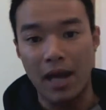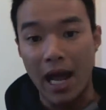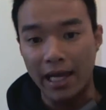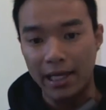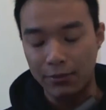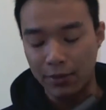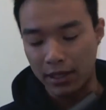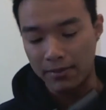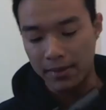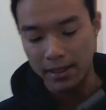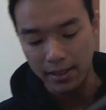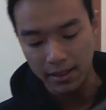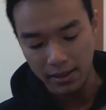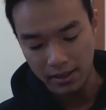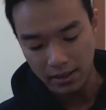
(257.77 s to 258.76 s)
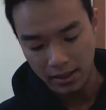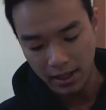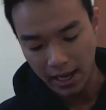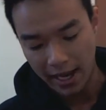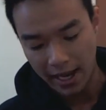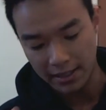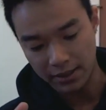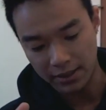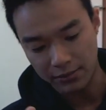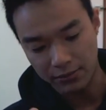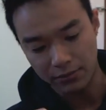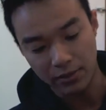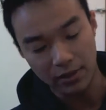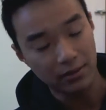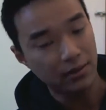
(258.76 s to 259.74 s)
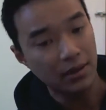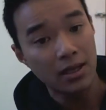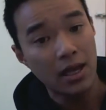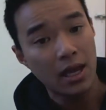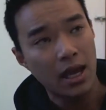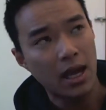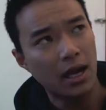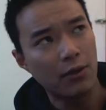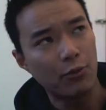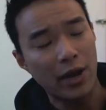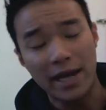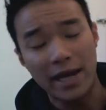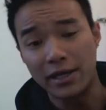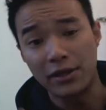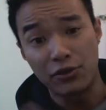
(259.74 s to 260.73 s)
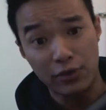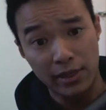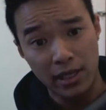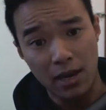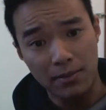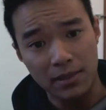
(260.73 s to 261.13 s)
I highly recommended. It has a red and green